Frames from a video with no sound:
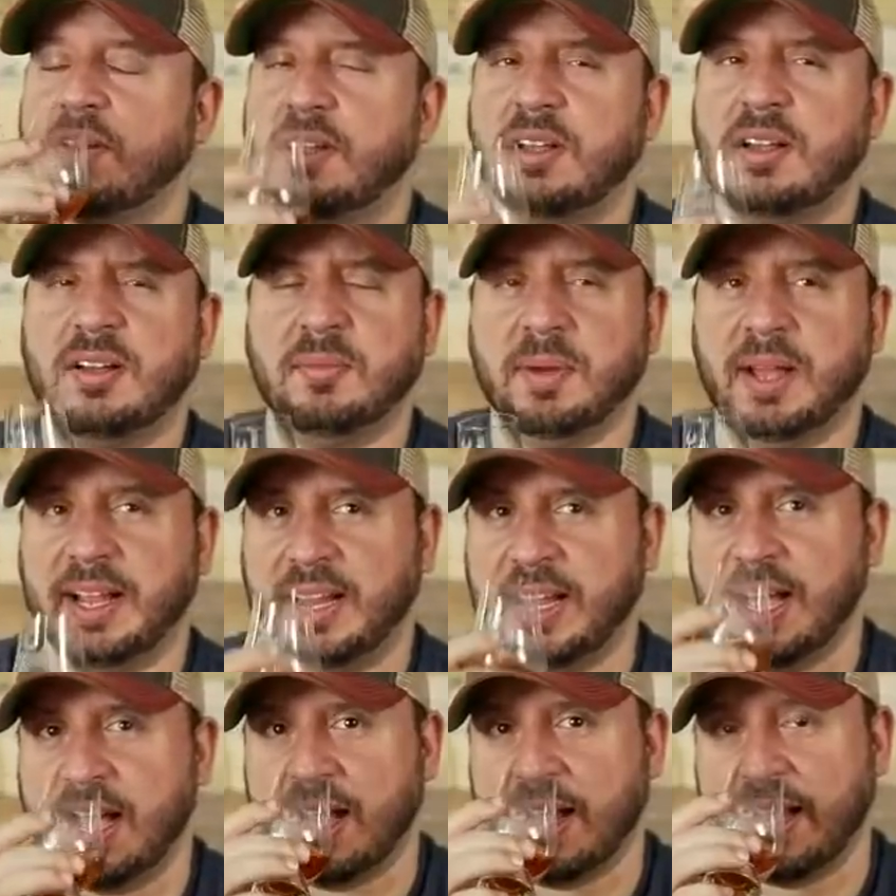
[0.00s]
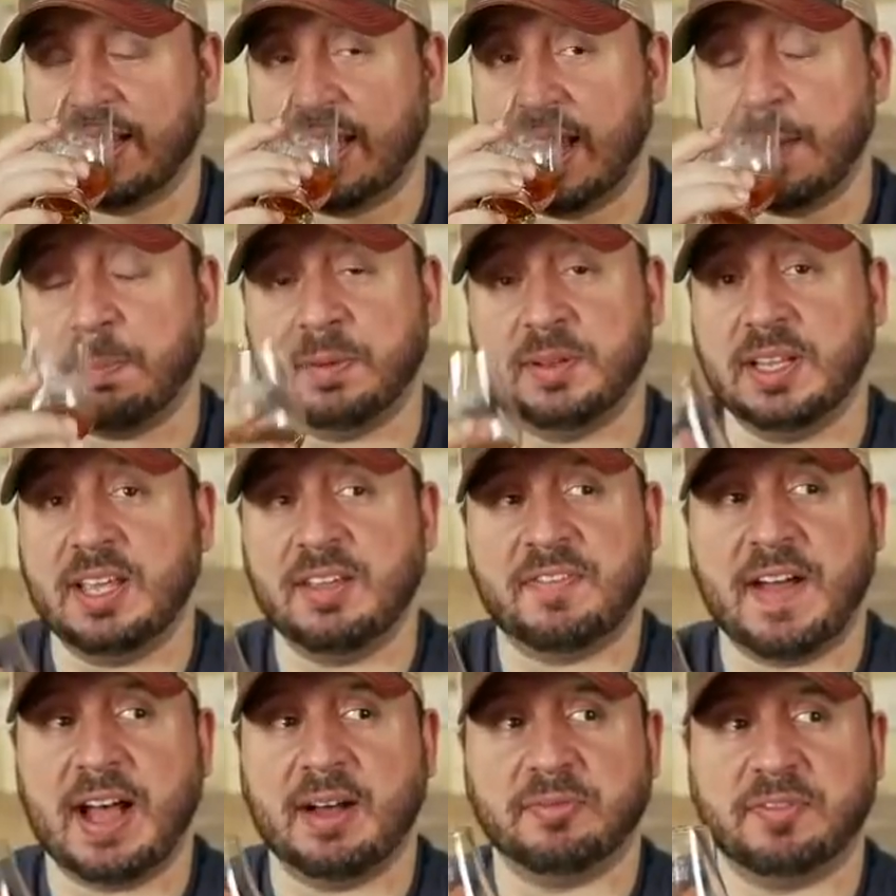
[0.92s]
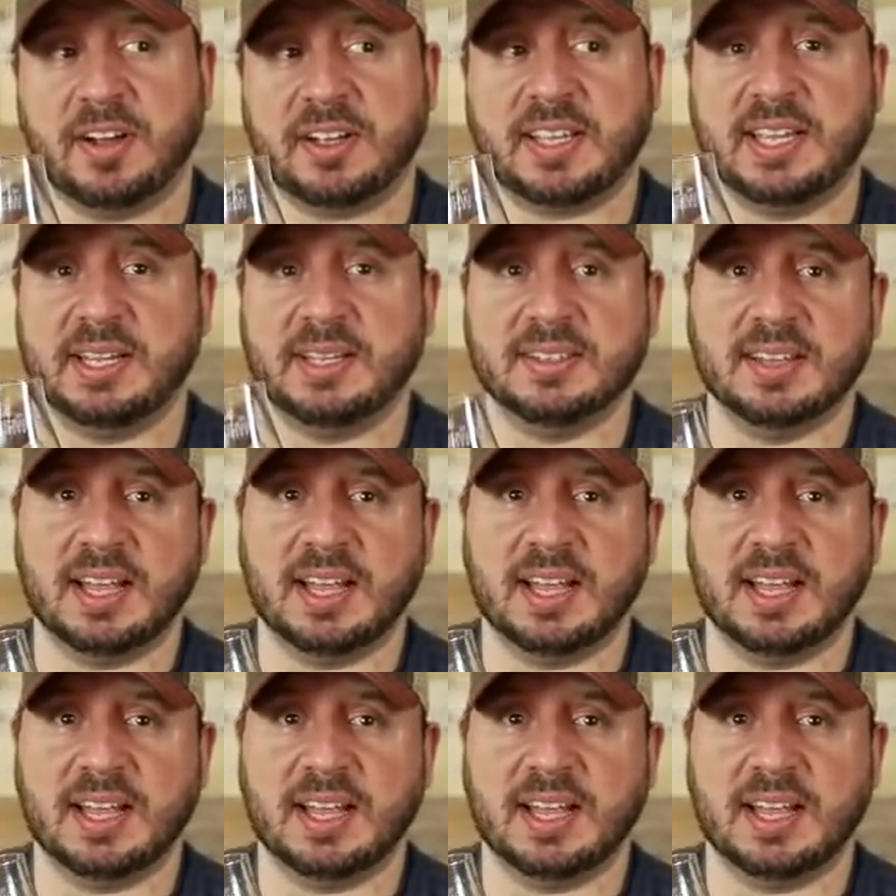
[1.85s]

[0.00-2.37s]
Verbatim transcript: oh my god, I can't believe how fucking